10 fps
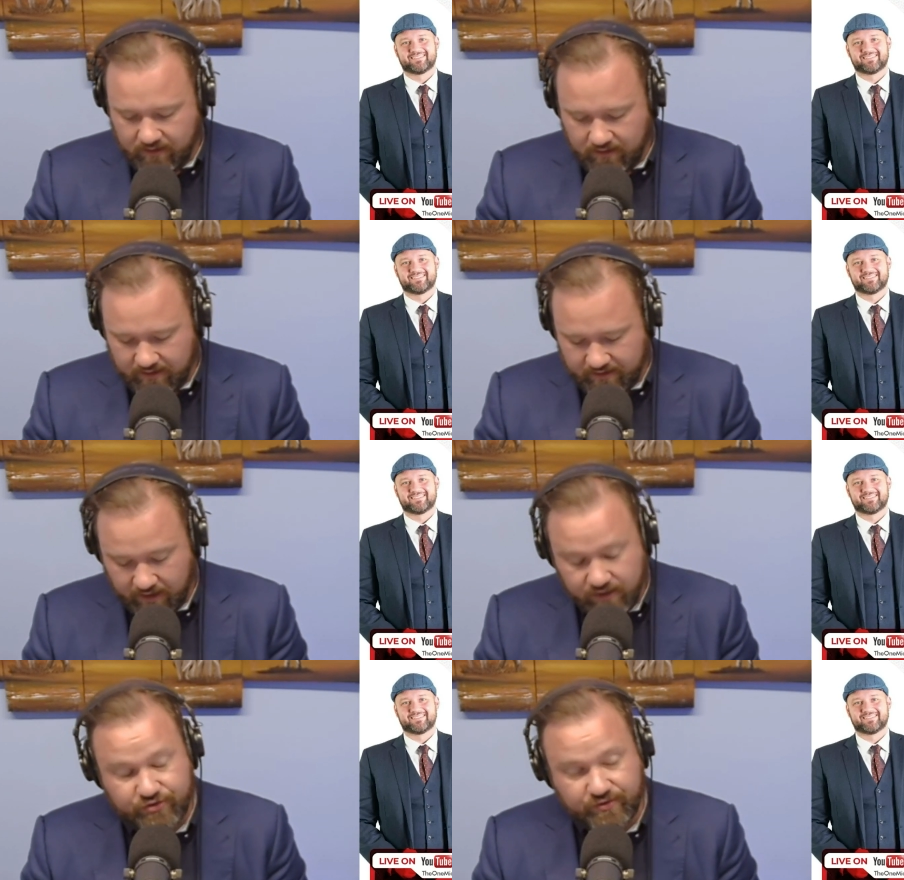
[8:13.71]
Speaker 1: uh,
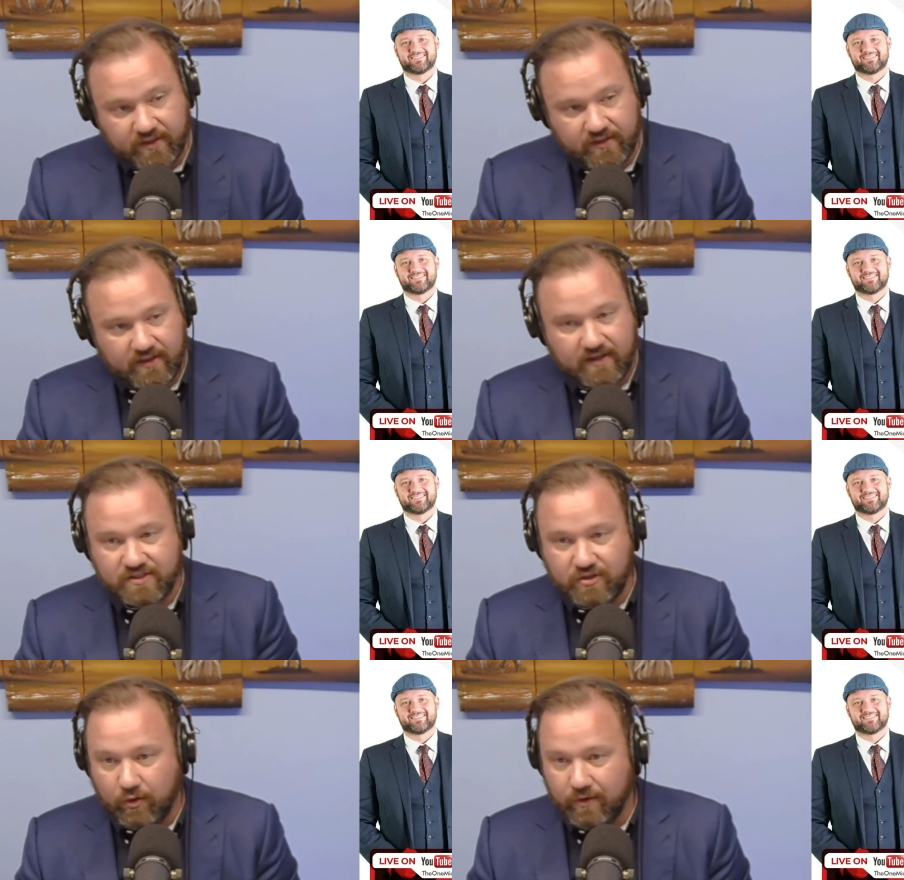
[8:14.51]
country that has
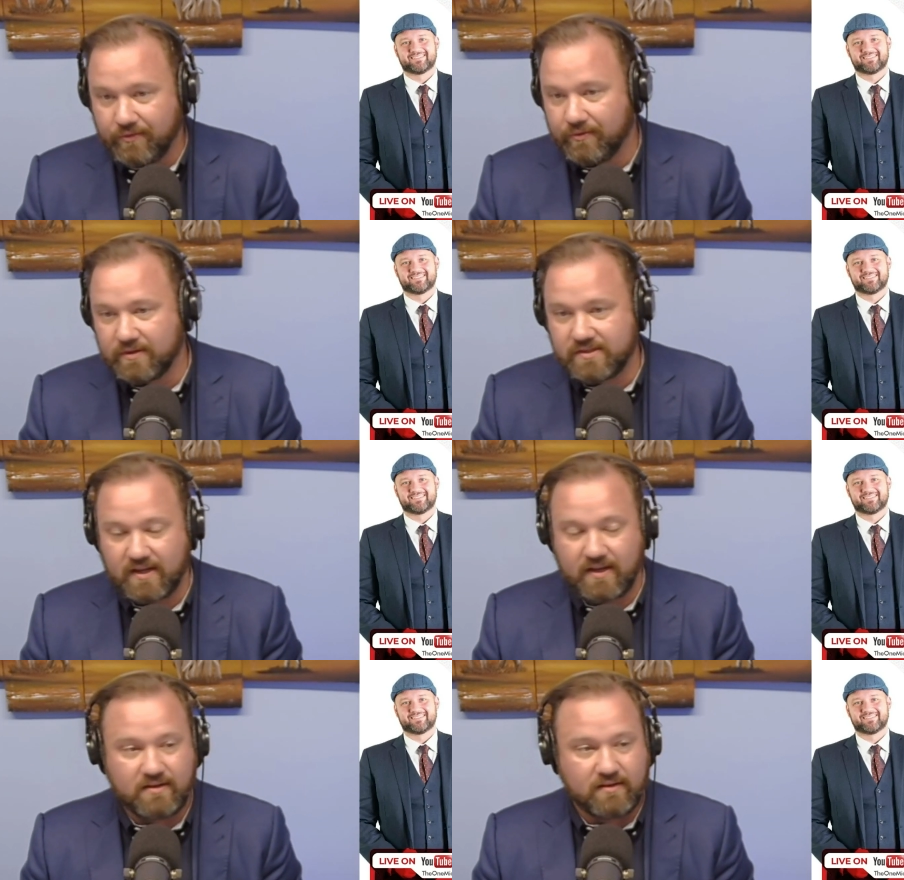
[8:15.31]
gone through and
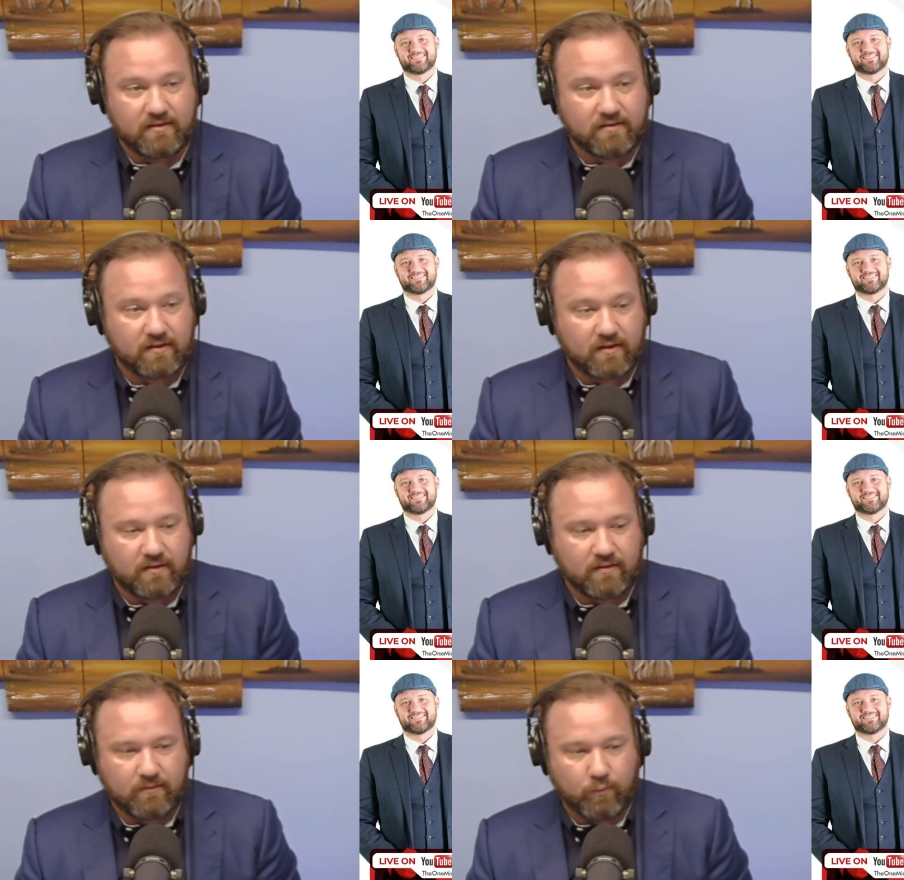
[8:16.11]
said
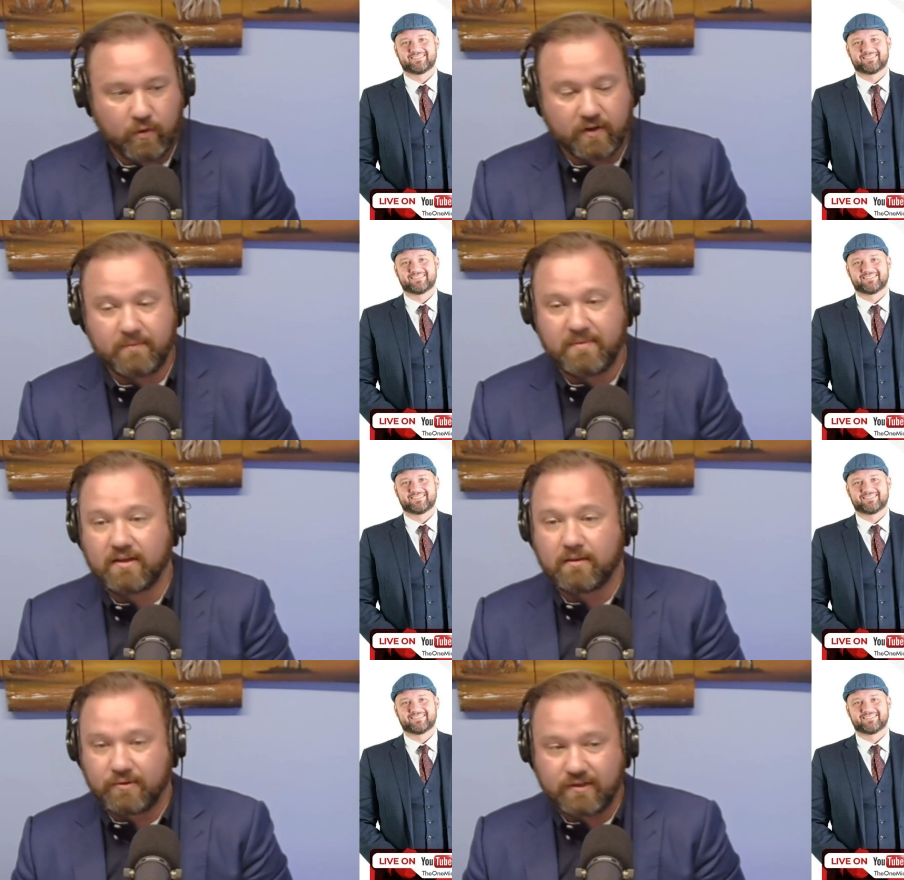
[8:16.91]
we're going to be a
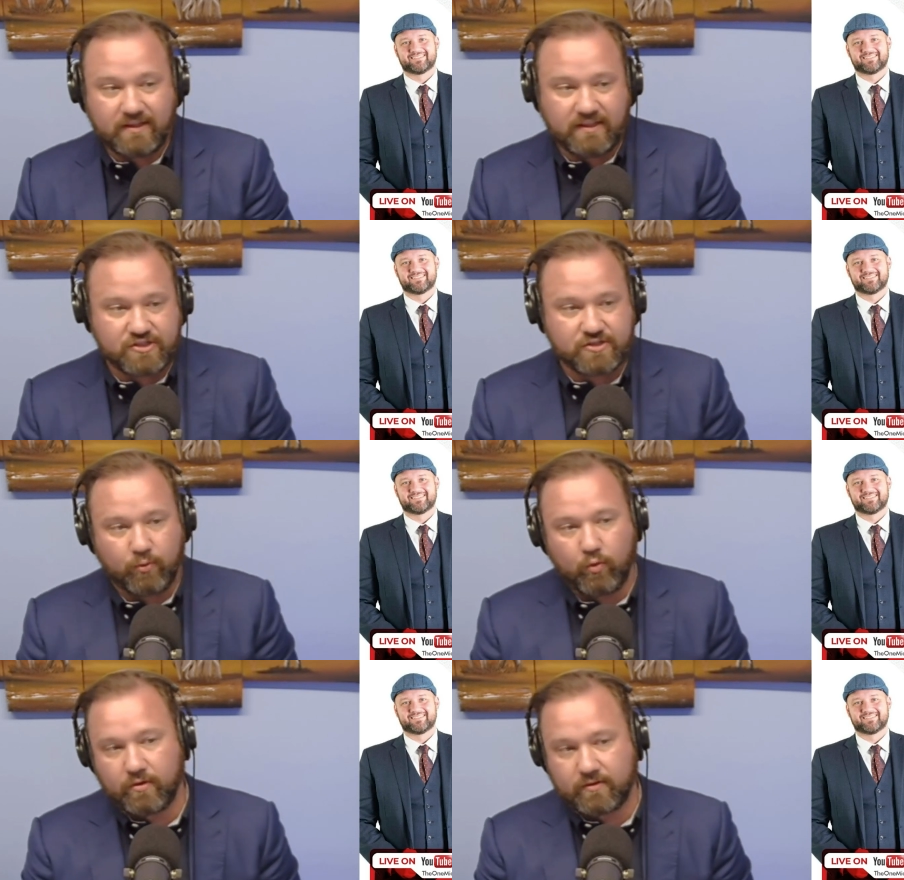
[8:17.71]
complete
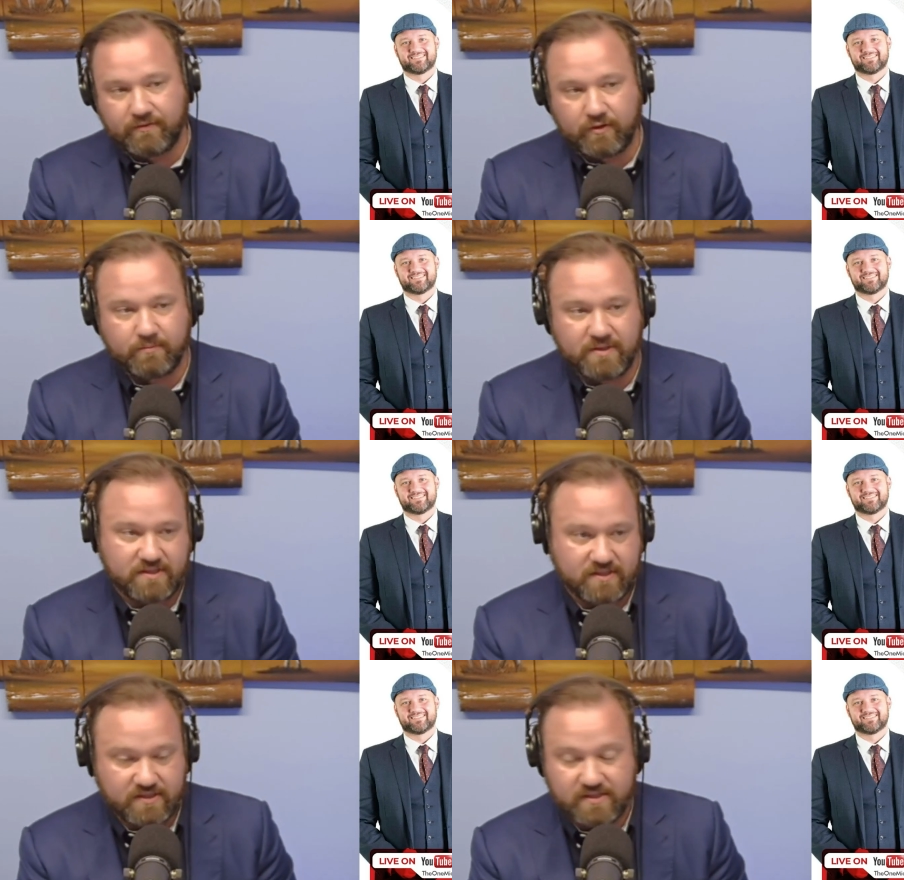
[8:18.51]
supporter of your
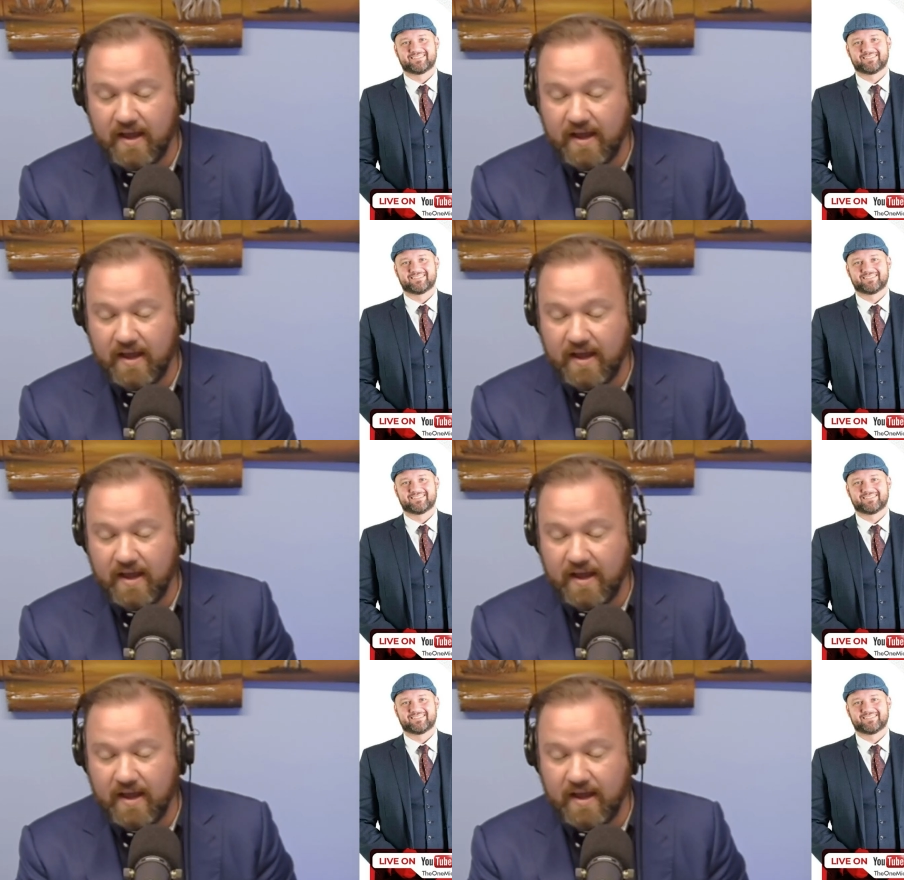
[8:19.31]
businesses.